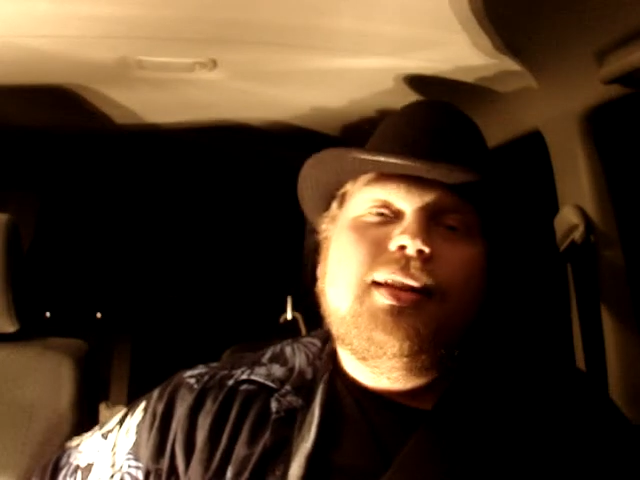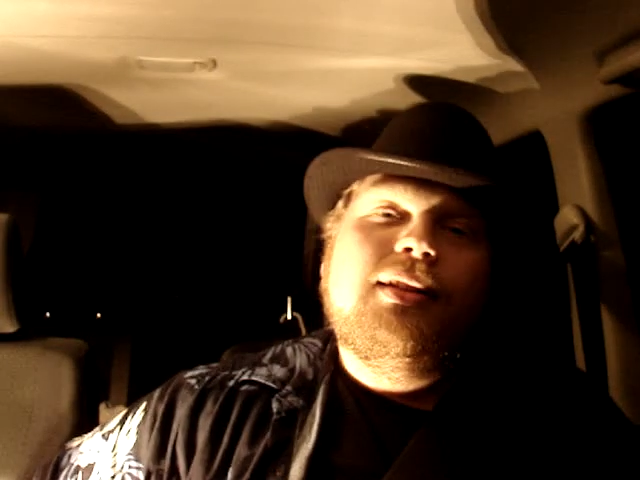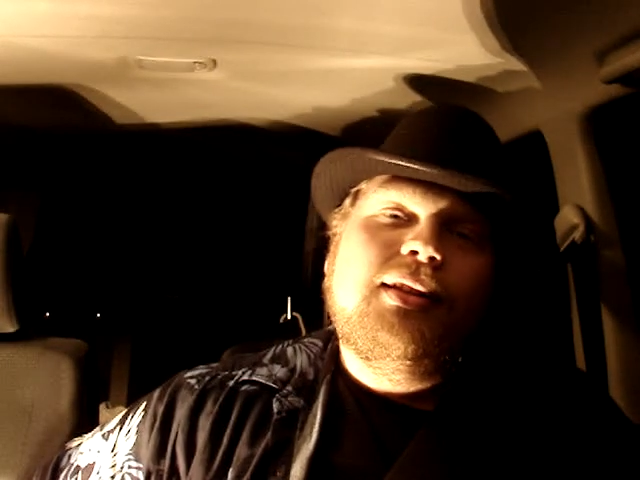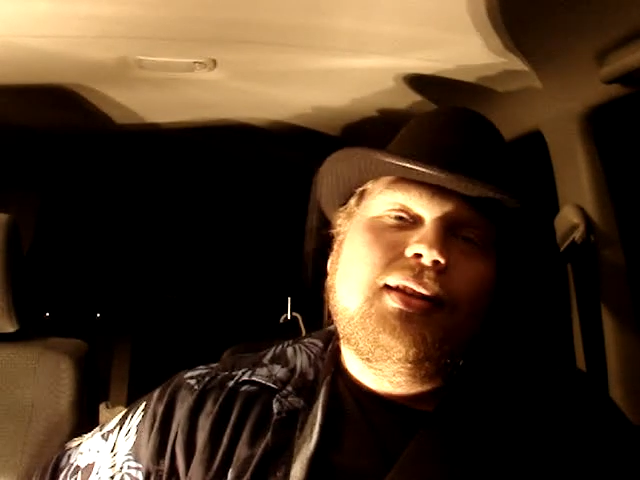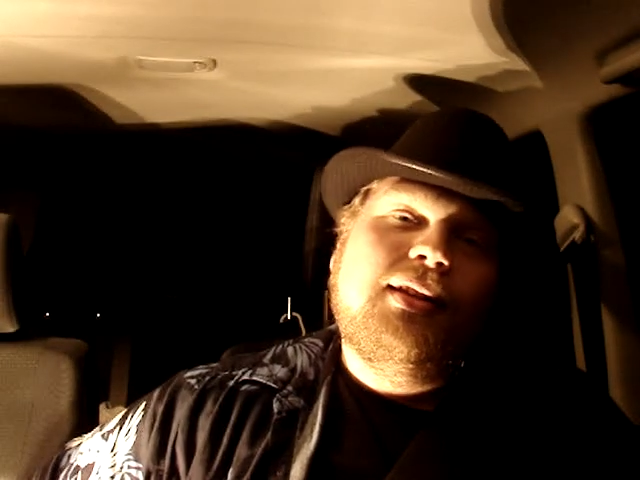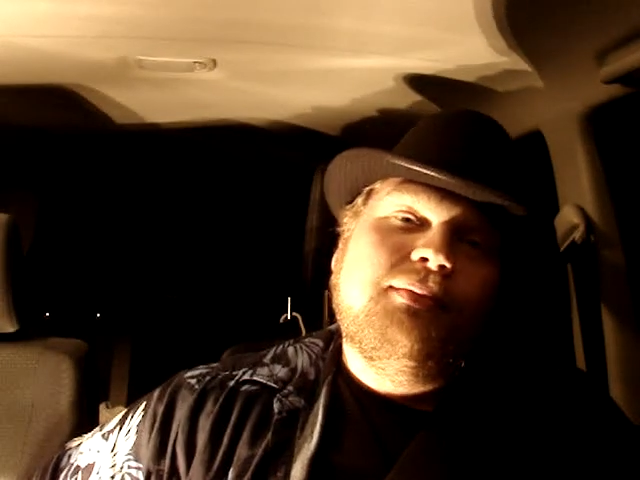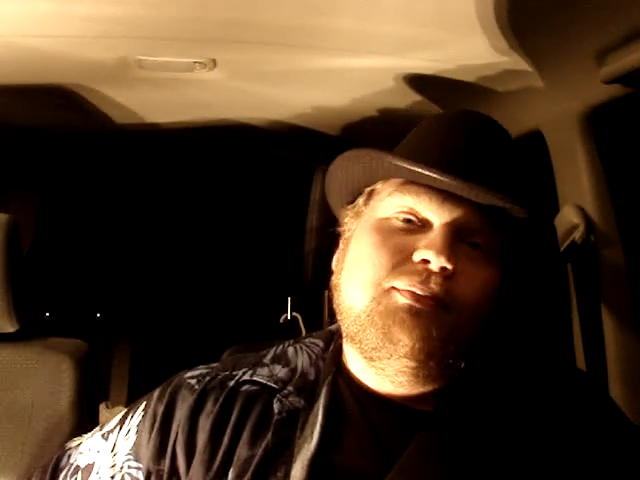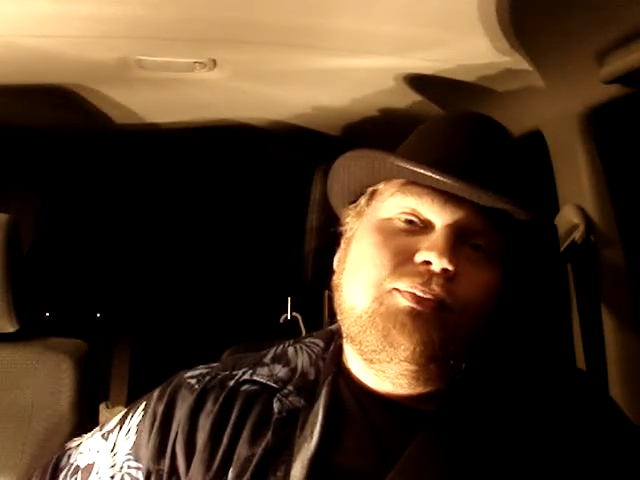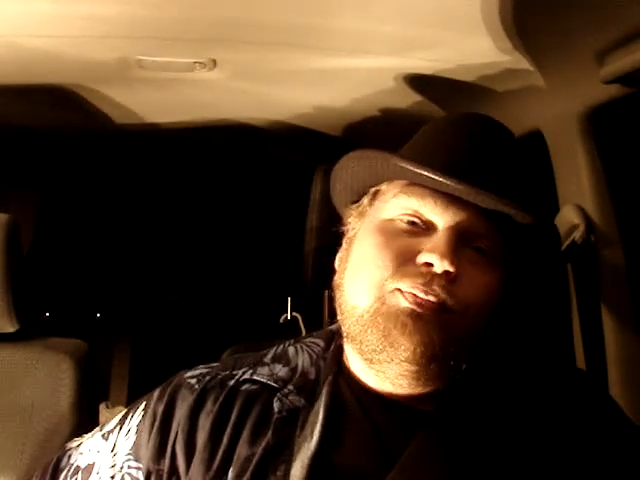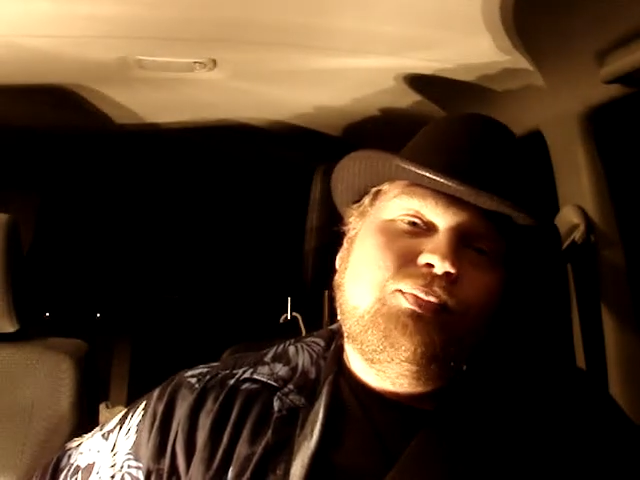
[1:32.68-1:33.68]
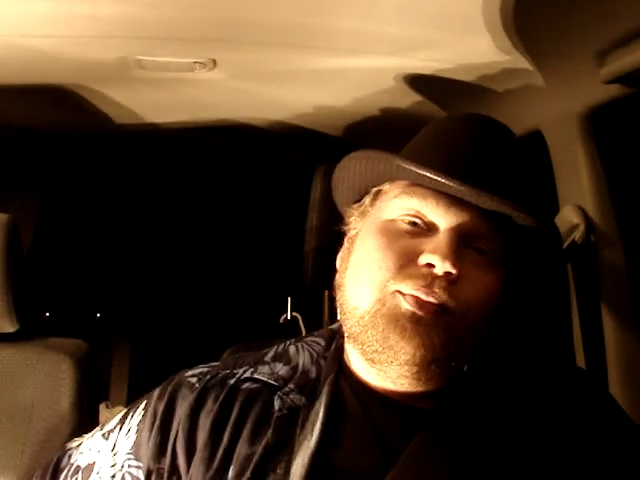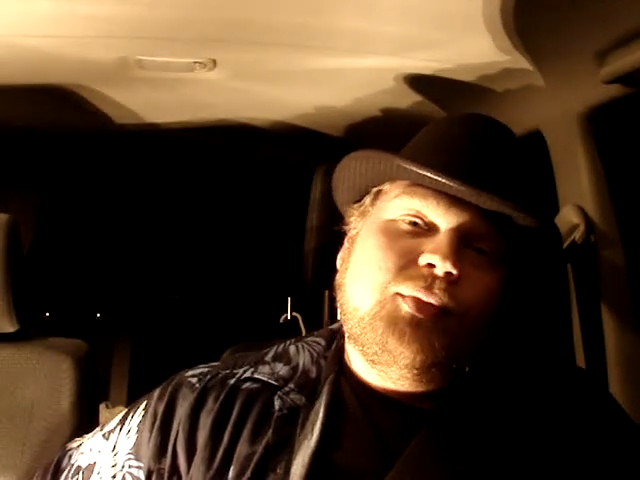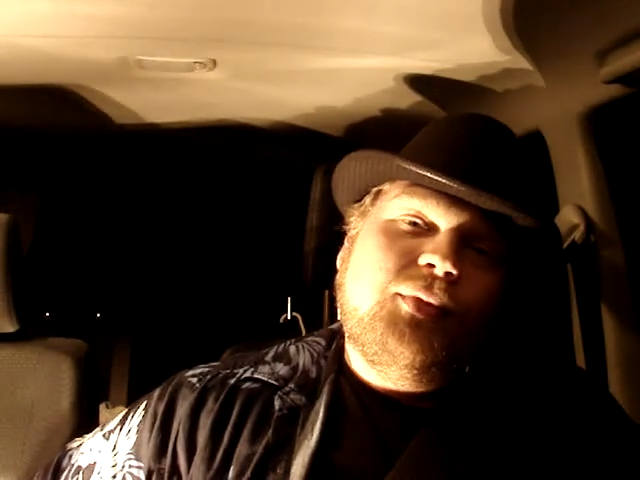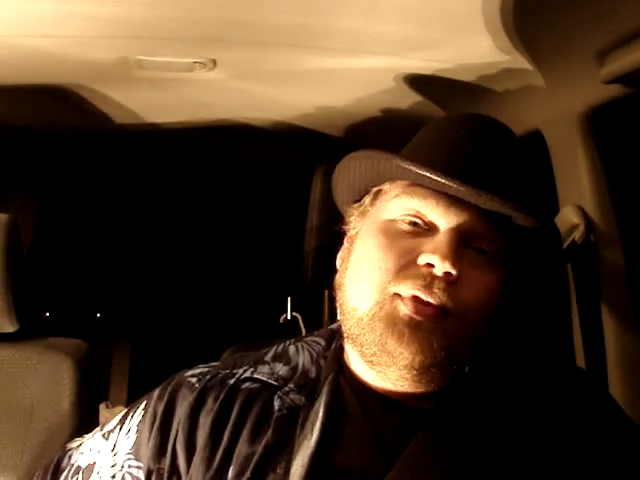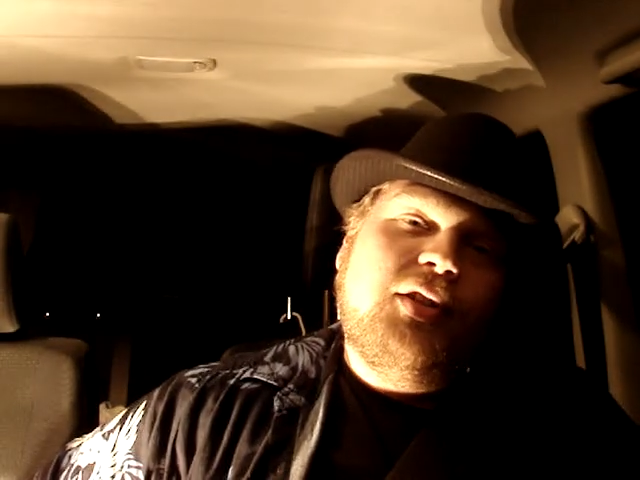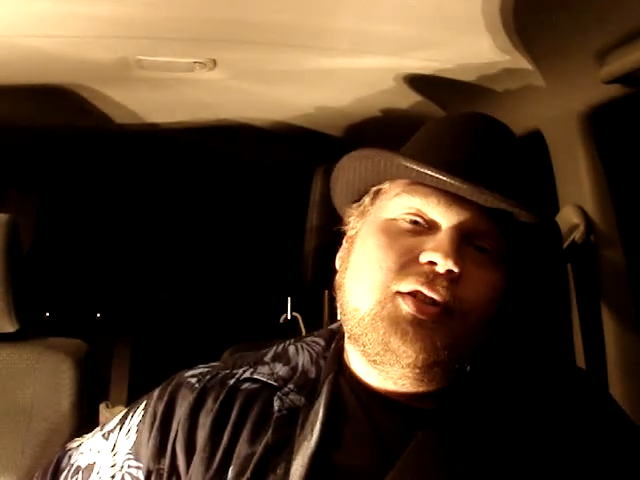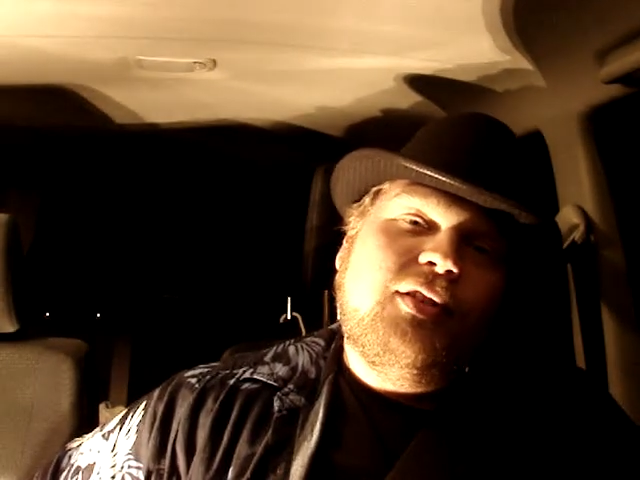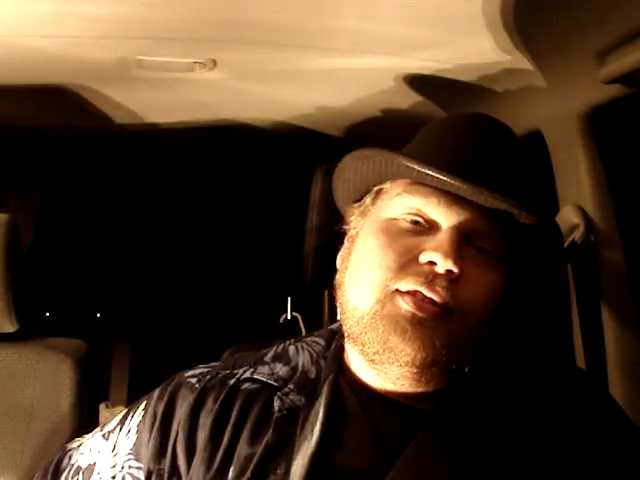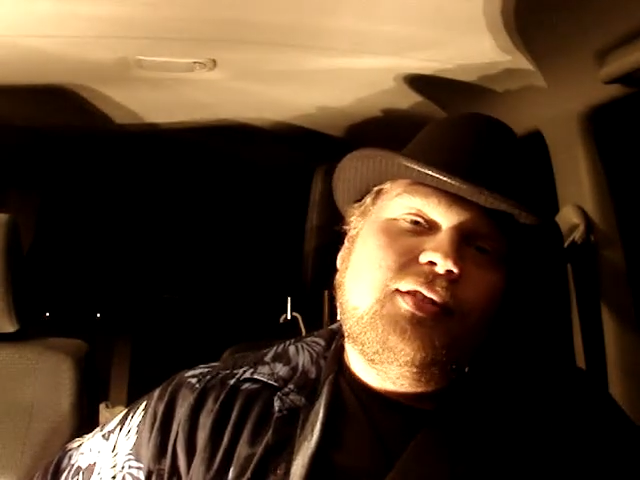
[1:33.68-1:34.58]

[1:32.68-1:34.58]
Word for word: and a uh, t-shirt